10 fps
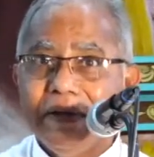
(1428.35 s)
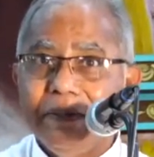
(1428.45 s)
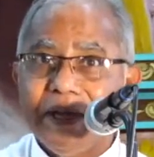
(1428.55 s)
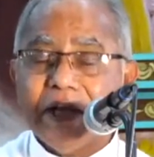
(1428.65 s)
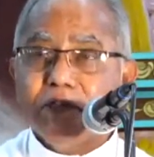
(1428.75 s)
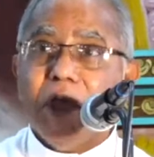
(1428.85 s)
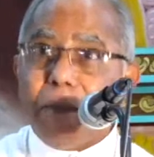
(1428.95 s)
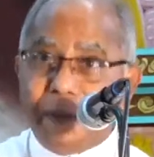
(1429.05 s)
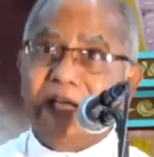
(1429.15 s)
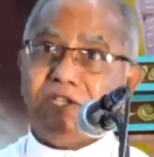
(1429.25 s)
Because you
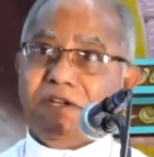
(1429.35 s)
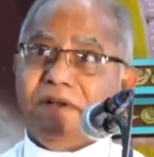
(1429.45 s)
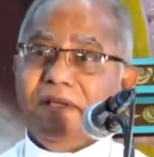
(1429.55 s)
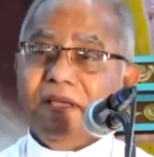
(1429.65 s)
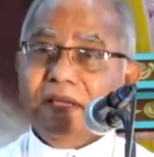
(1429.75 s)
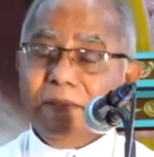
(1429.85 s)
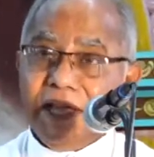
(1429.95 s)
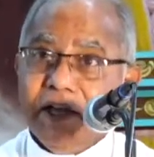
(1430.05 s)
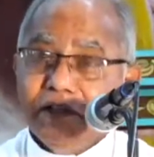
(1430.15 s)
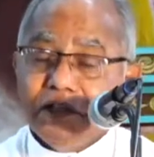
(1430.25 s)
have passion.
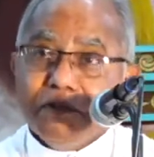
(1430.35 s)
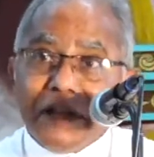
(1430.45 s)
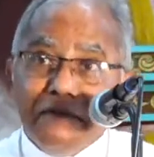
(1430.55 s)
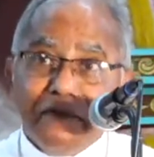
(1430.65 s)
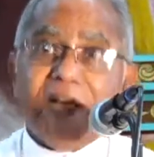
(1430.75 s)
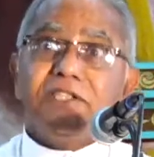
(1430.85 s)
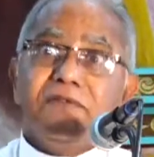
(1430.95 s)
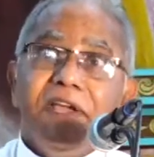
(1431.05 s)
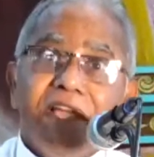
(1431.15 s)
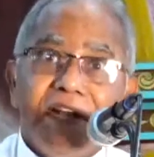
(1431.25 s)
Because it is very fast
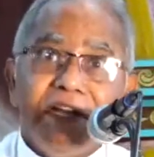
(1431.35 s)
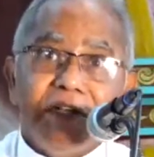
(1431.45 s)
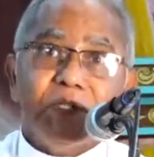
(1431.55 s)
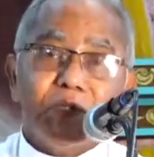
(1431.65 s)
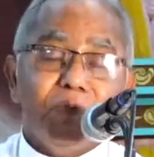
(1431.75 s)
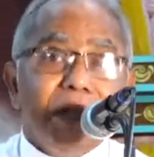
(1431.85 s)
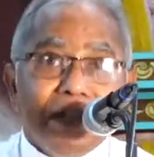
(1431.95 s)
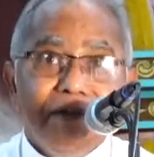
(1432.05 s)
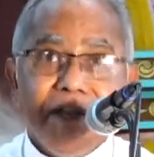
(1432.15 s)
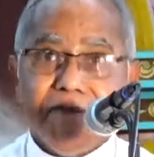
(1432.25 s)
fingering, it is. Very,
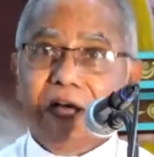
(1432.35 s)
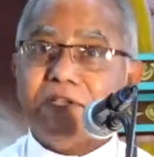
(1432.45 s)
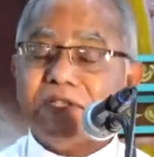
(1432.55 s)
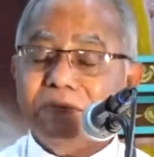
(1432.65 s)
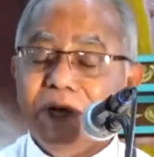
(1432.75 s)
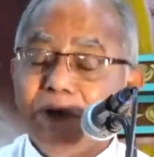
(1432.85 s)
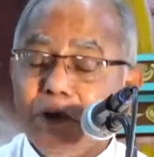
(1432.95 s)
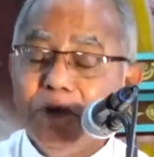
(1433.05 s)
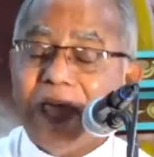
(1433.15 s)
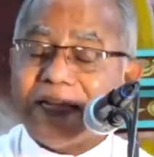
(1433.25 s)
very fast. We have to
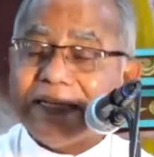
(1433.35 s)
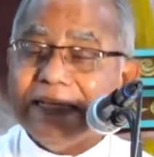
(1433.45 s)
do that.